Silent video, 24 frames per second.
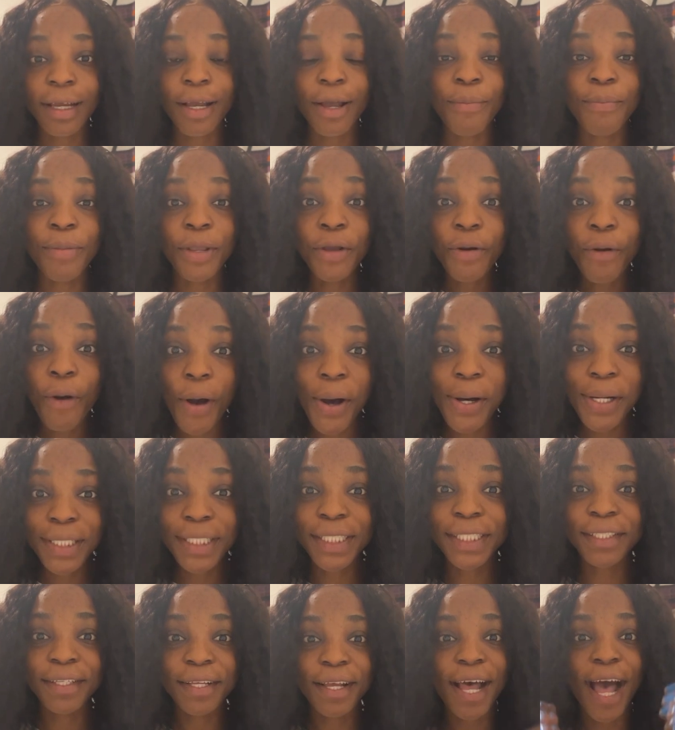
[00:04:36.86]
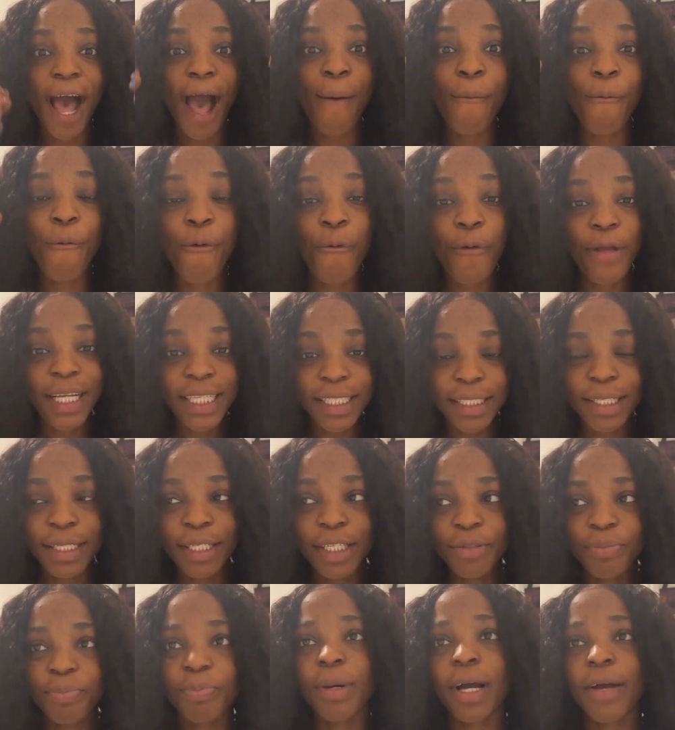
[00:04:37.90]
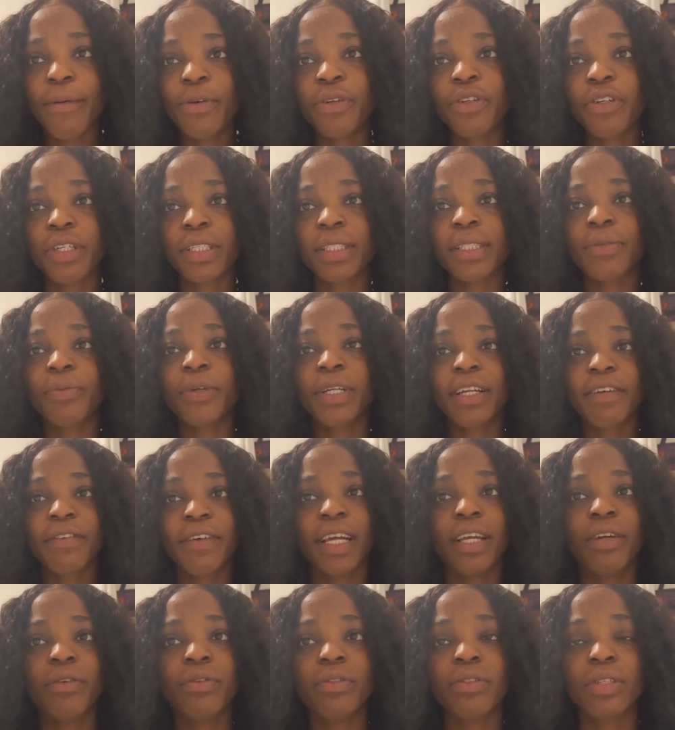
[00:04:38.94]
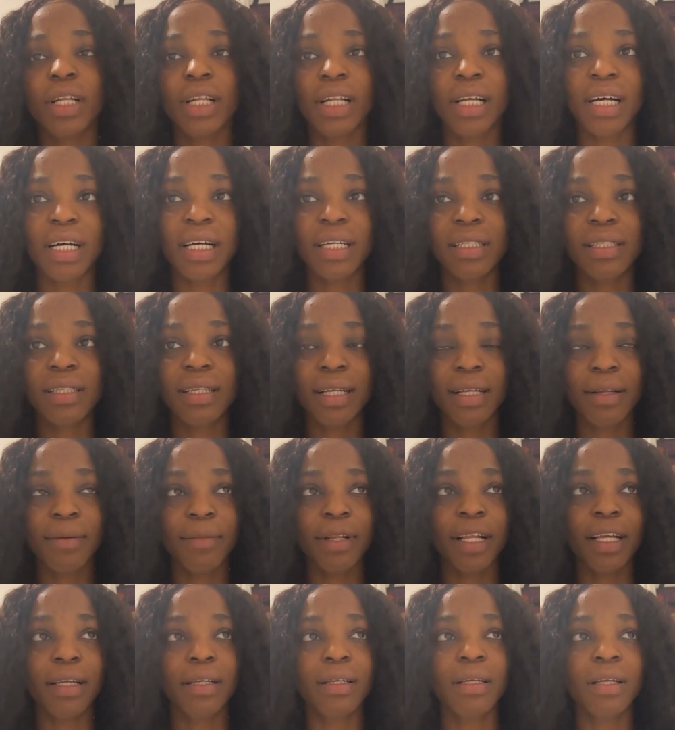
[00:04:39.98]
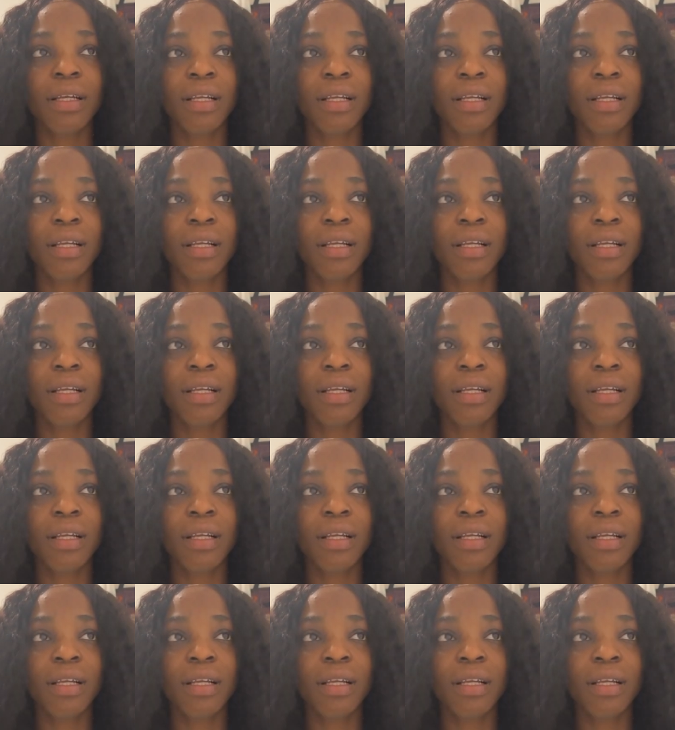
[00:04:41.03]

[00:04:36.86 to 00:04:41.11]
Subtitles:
because I'm always, it's probably because whenever I go to class and I'm like,